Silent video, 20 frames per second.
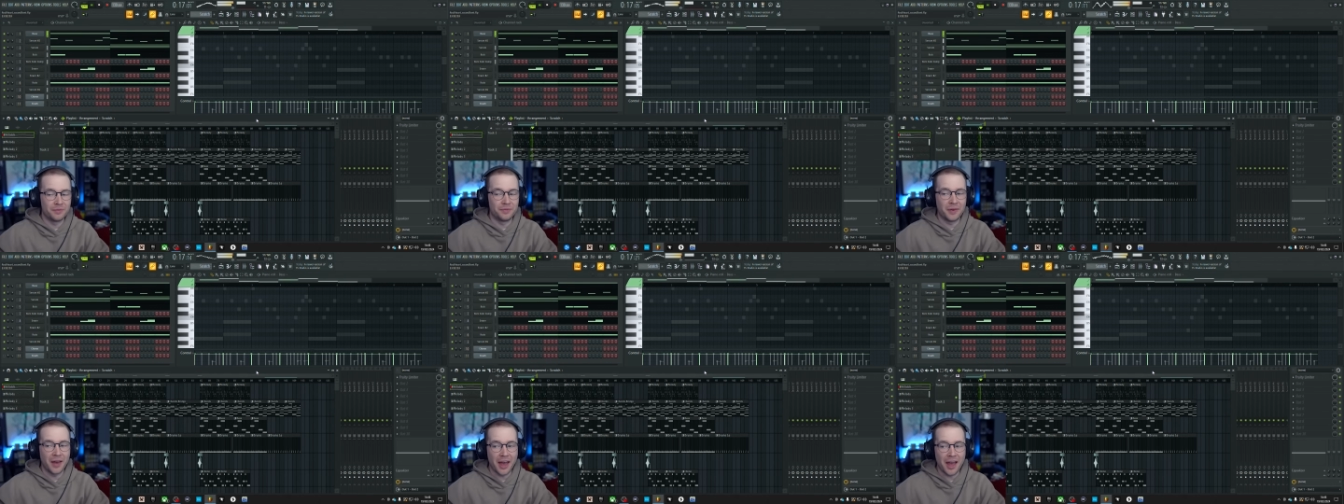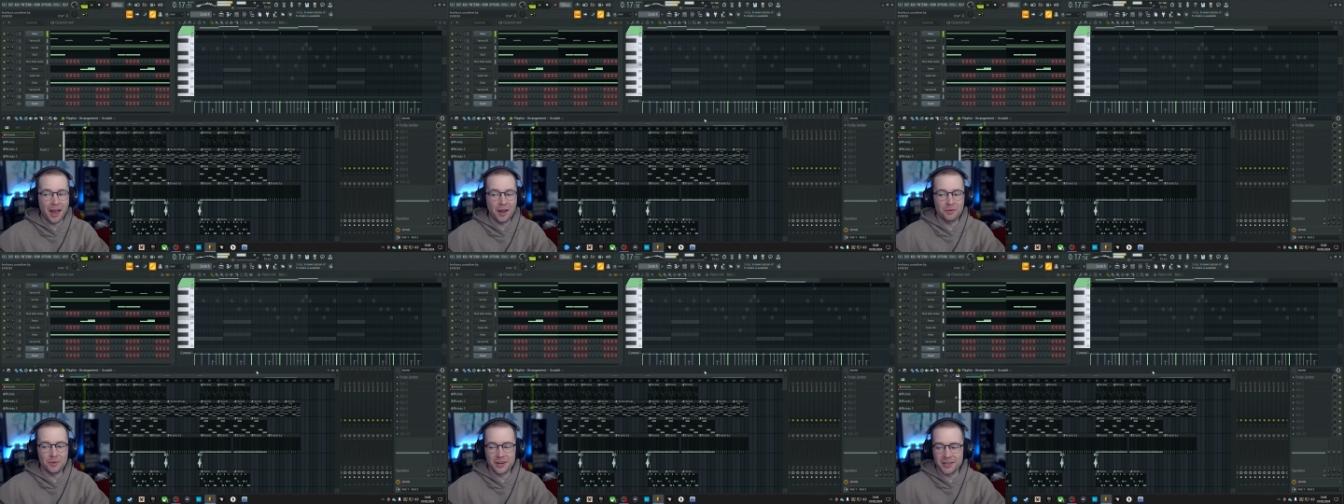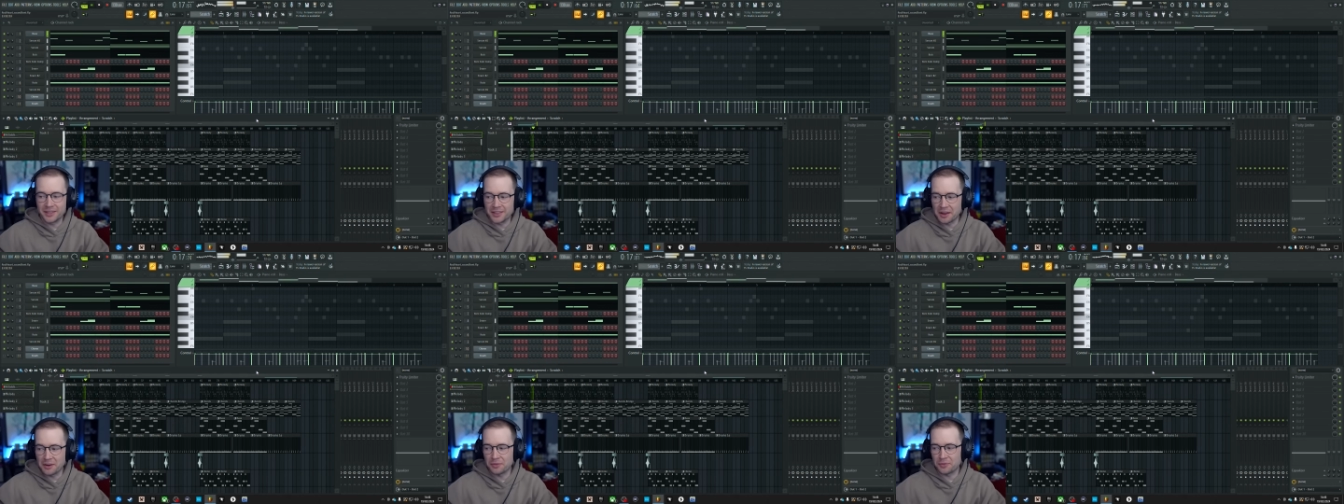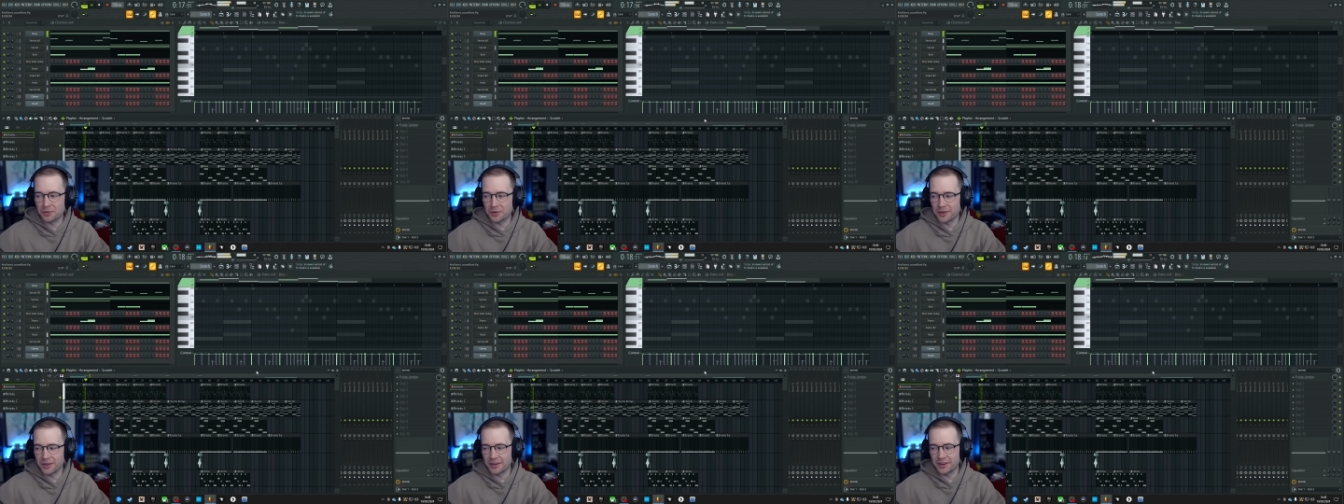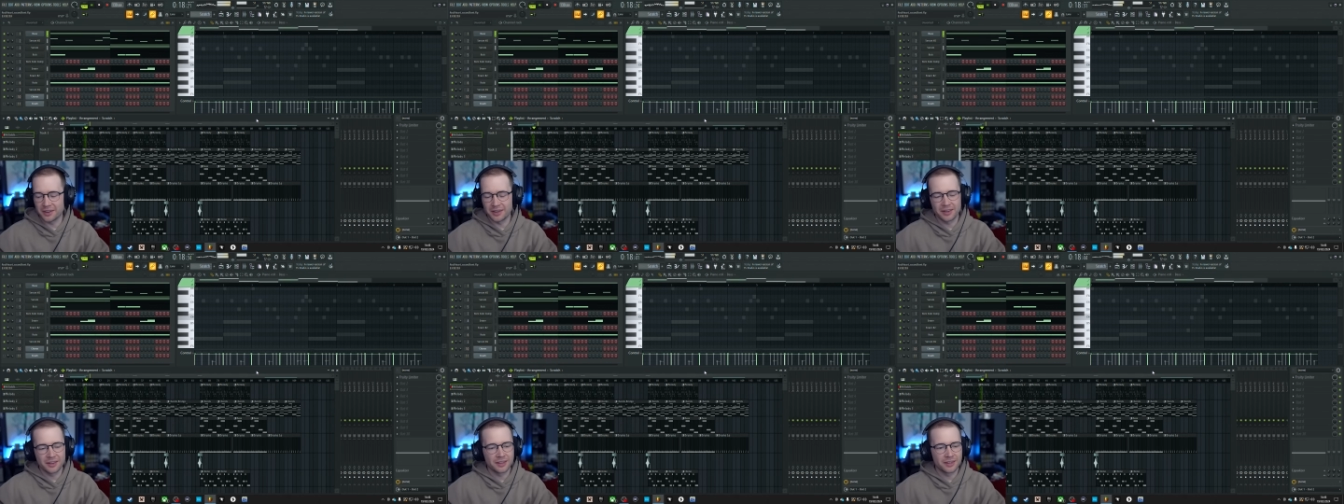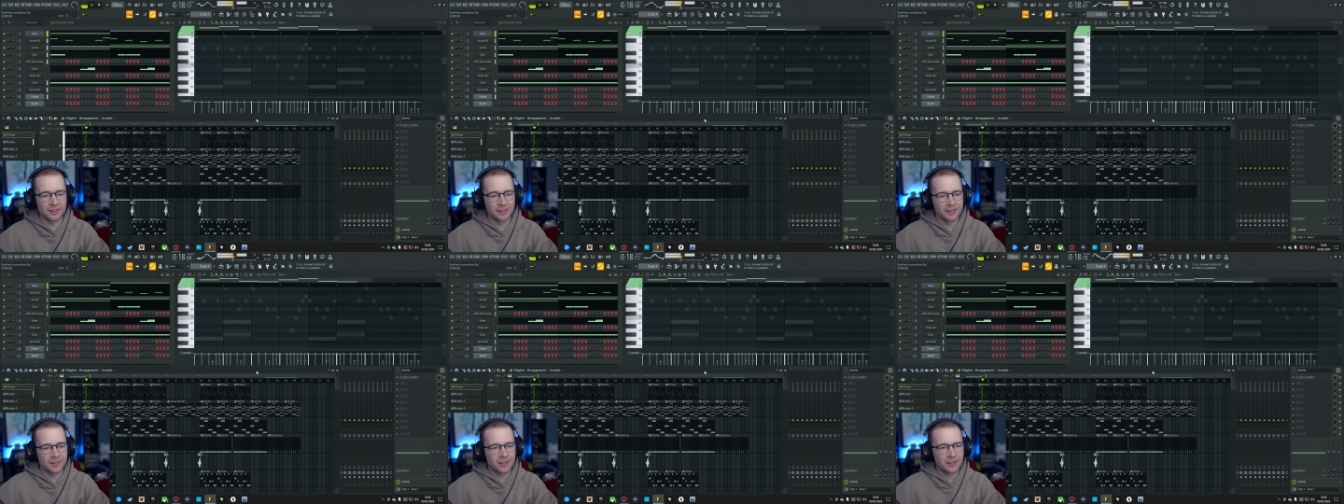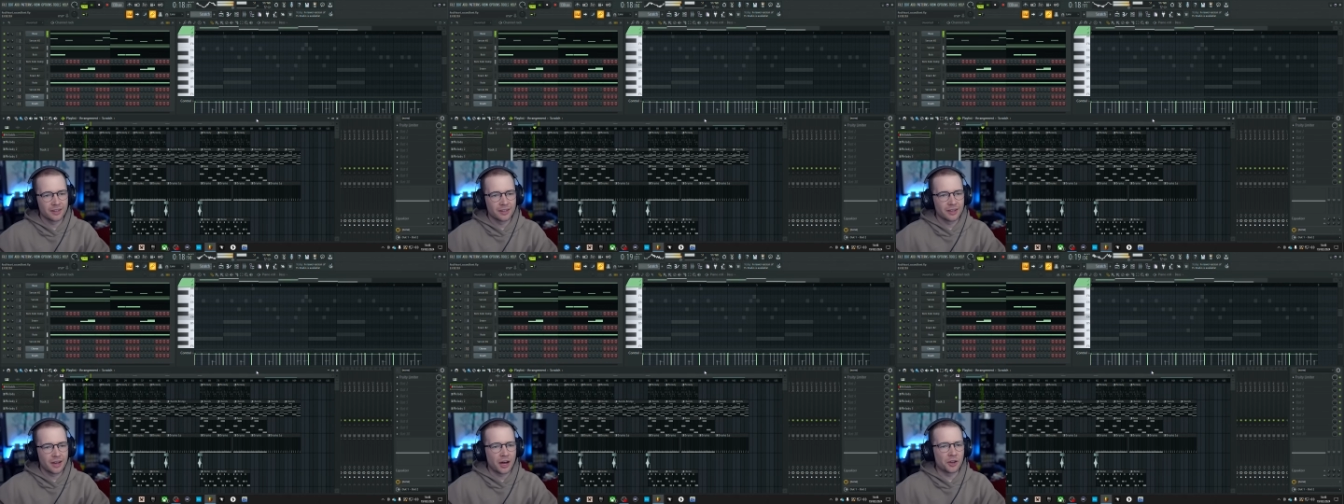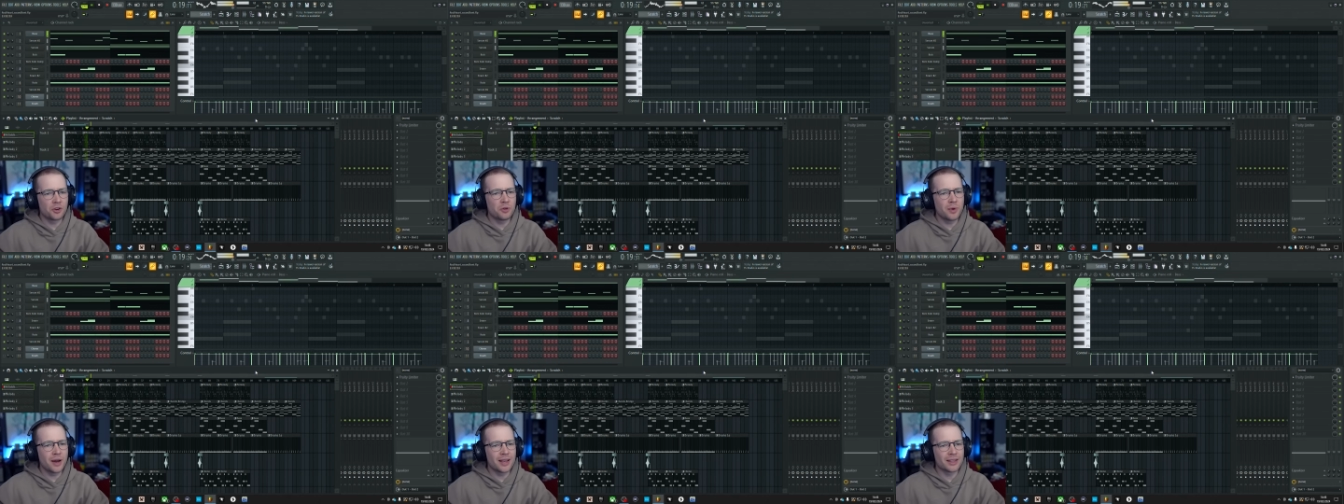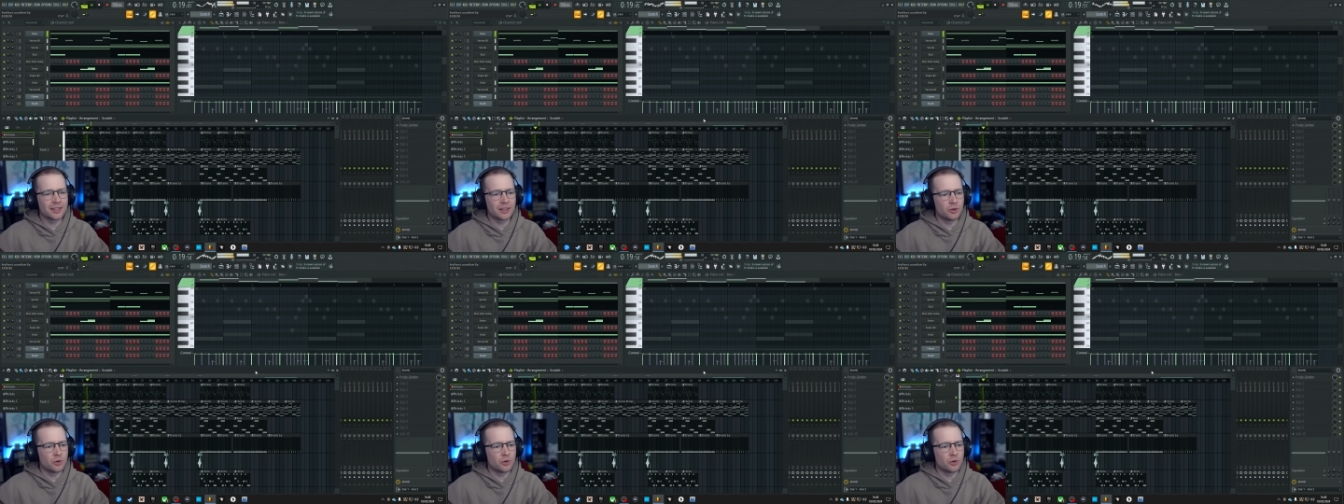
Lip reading: very different. I don't know why there's